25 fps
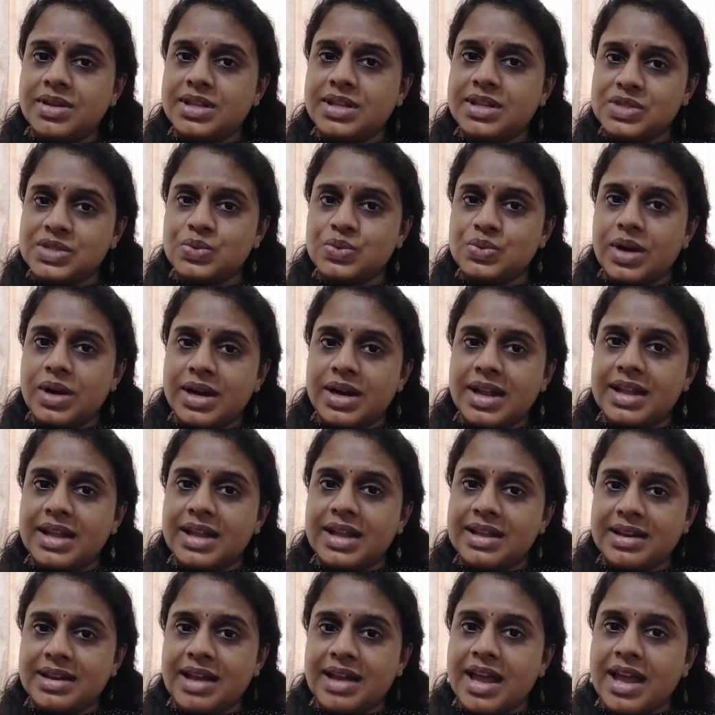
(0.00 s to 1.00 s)
between this word
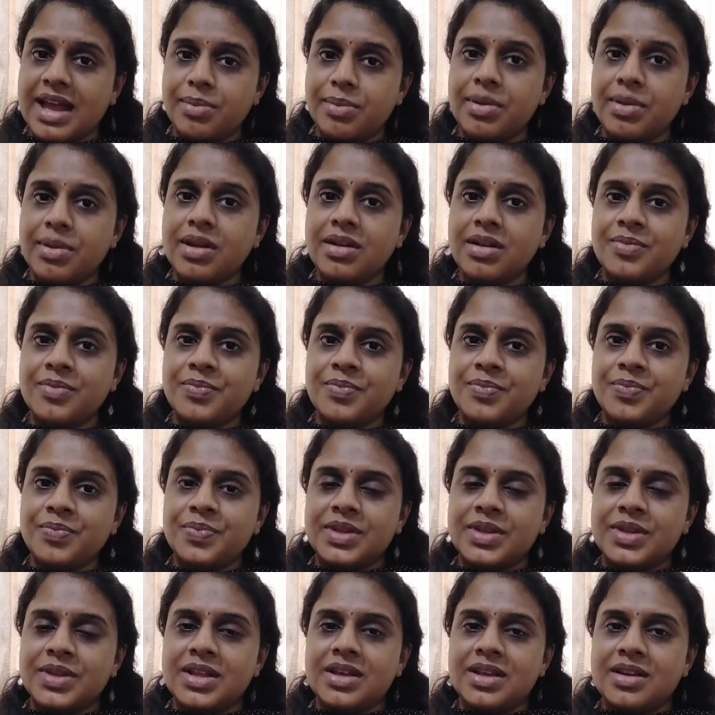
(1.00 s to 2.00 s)
and that animal?
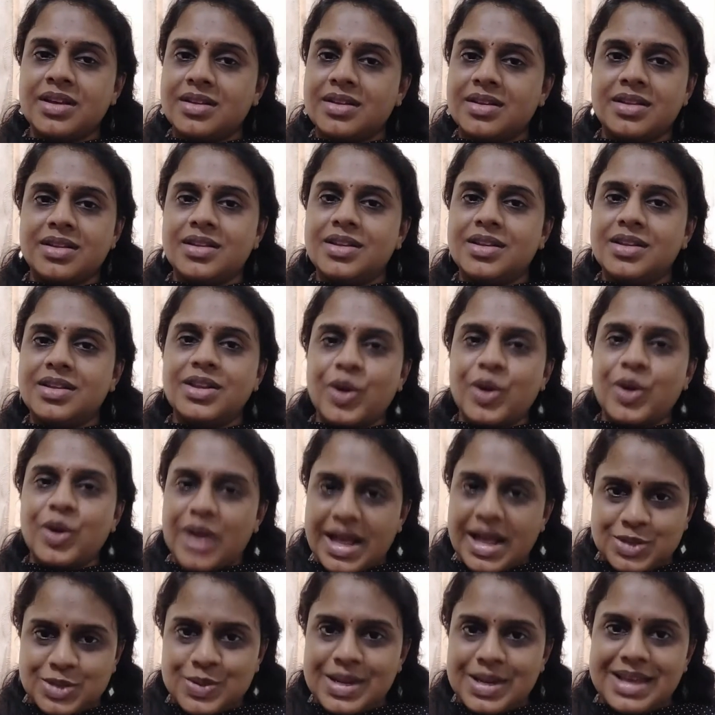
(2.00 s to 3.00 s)

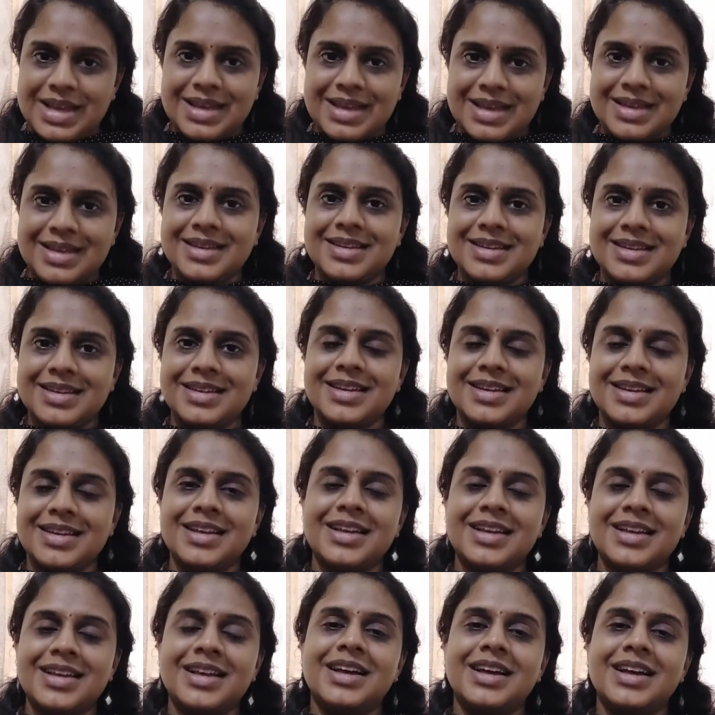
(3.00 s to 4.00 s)
Not actually.
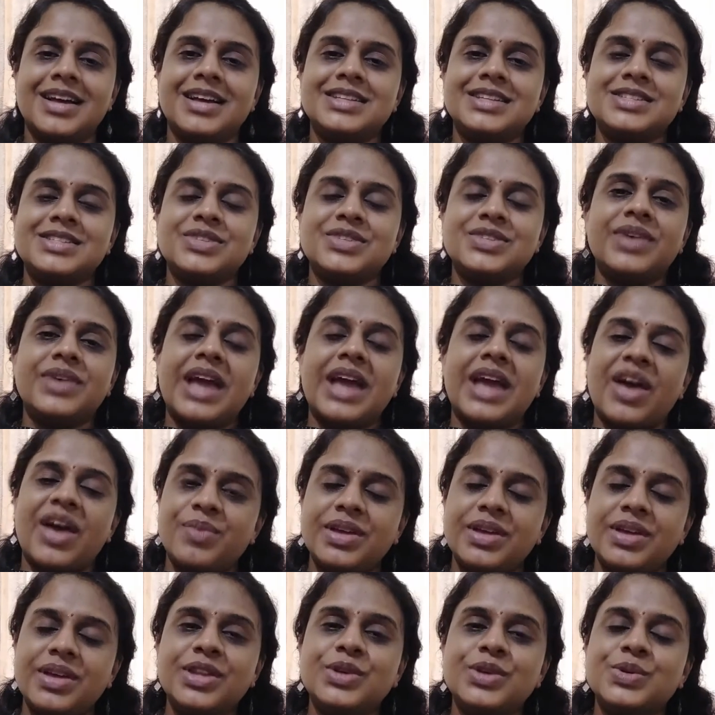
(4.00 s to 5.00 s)
So we
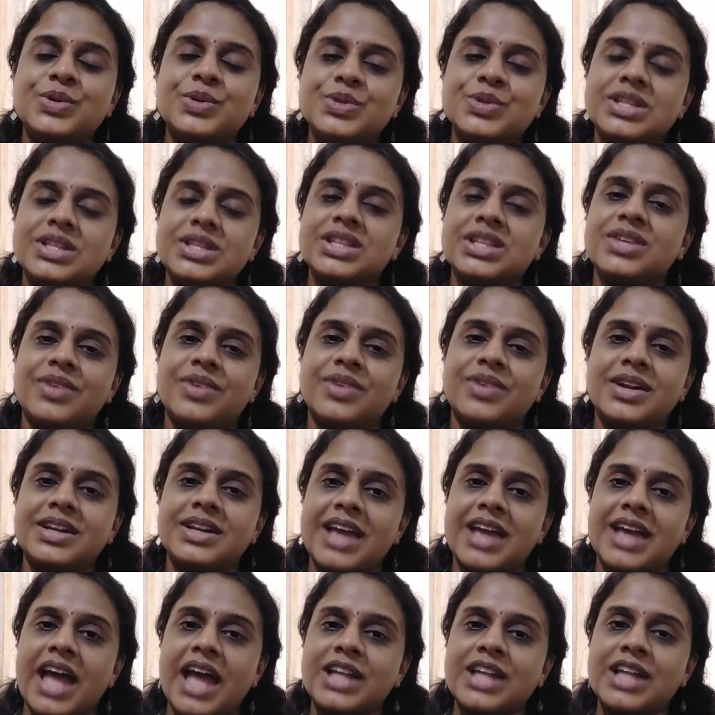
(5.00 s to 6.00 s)
have been using the
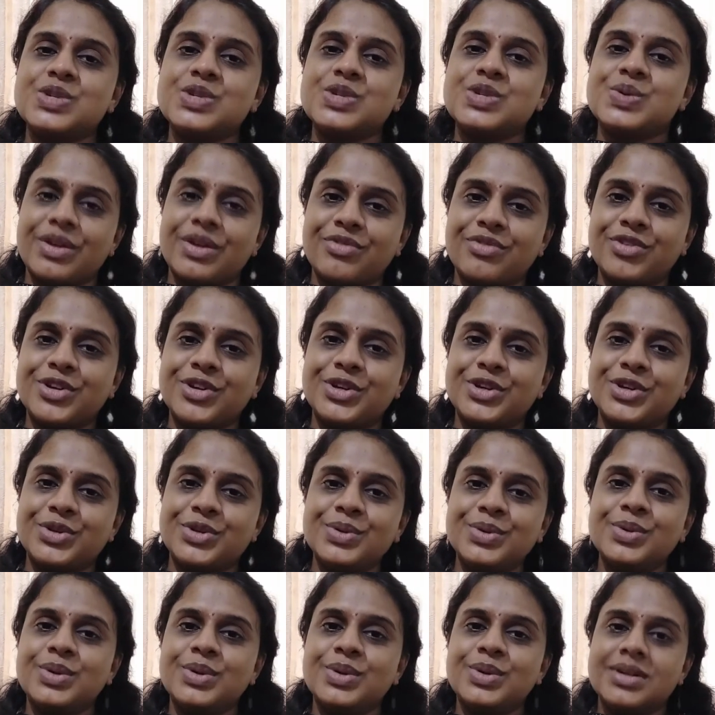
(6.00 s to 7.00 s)
word cat to refer
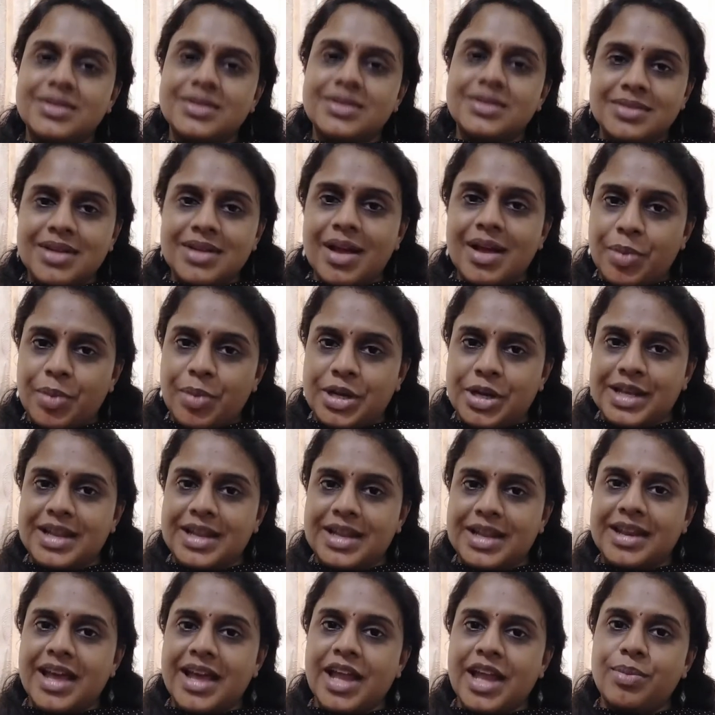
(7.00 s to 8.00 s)
to that
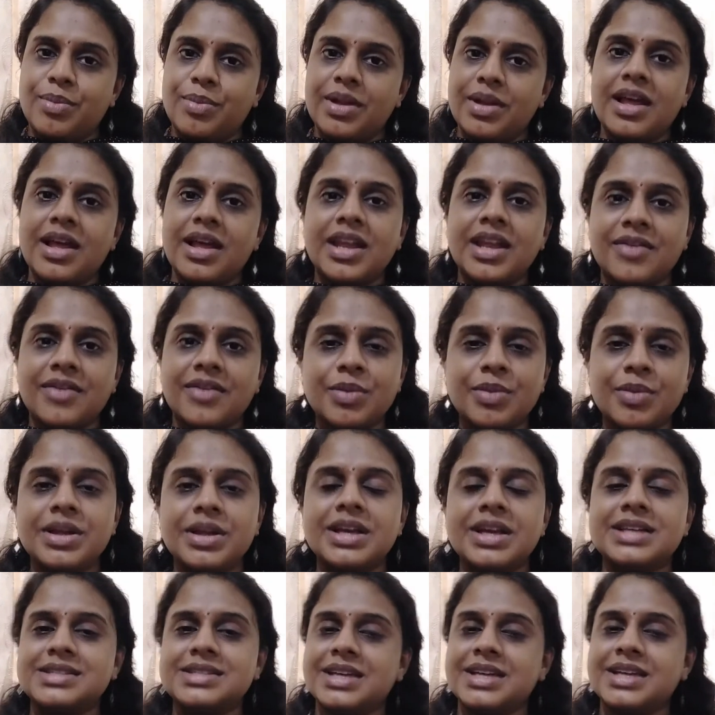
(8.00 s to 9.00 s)
particular animal, and
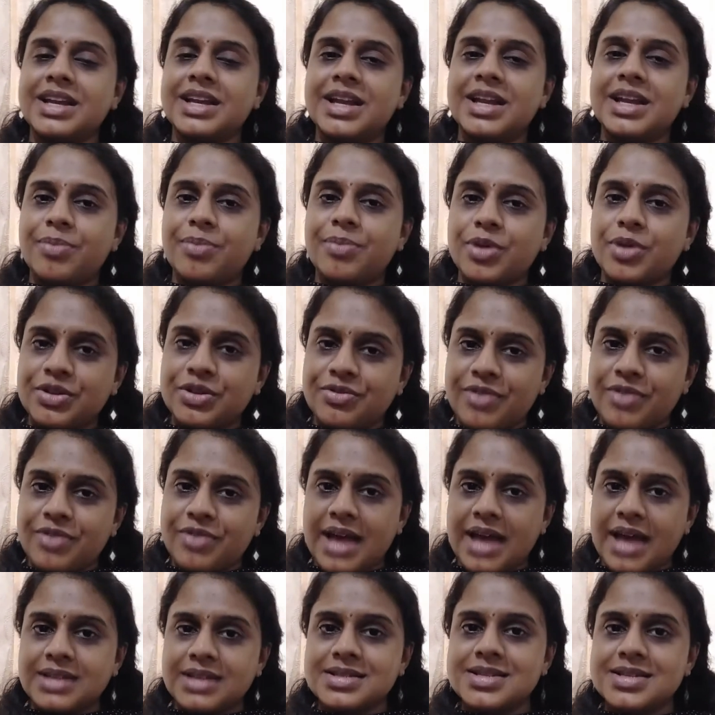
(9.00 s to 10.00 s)
everybody has agreed upon the
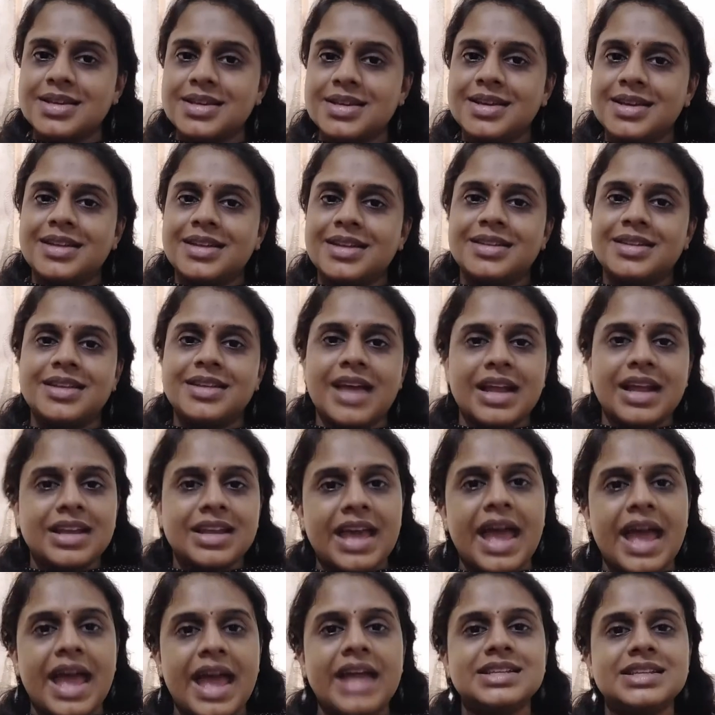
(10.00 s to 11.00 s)
fact
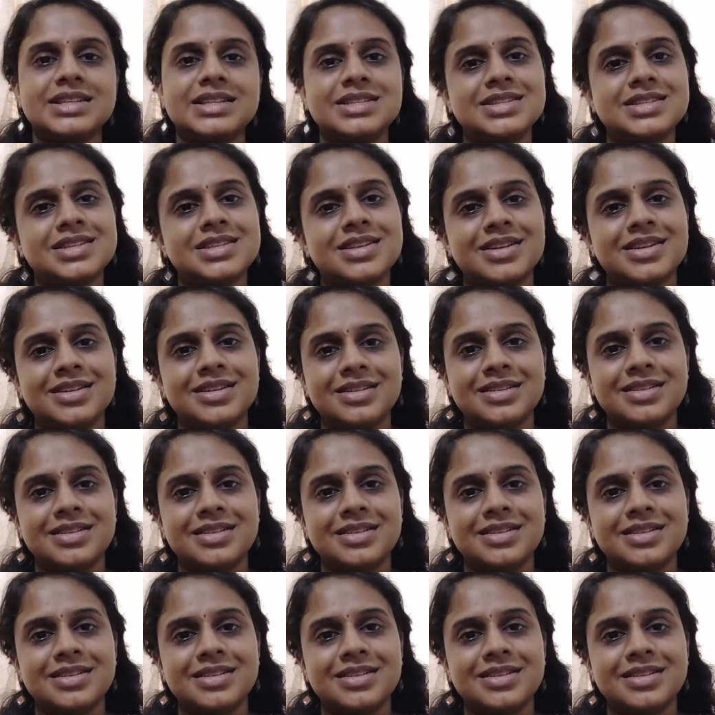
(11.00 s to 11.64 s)
that cat is